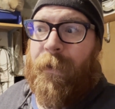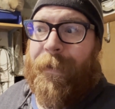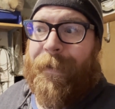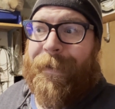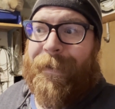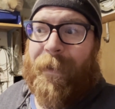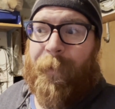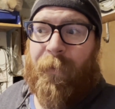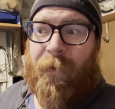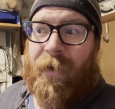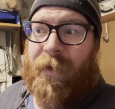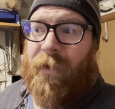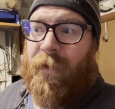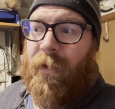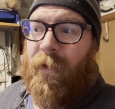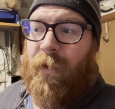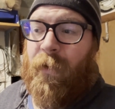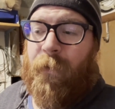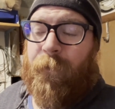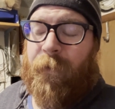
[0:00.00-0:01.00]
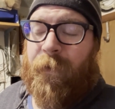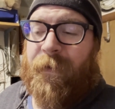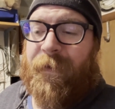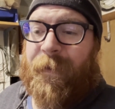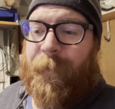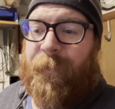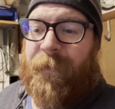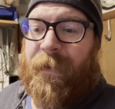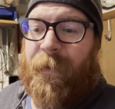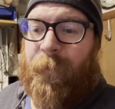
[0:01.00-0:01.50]
And I brought it all over in
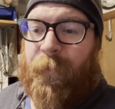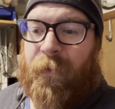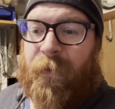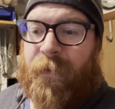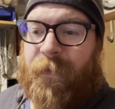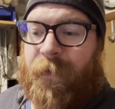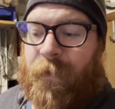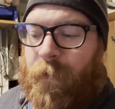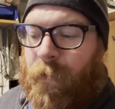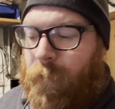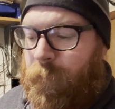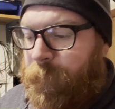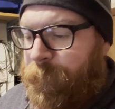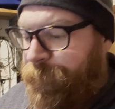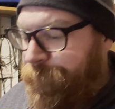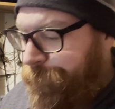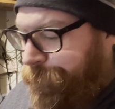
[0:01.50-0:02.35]
September, so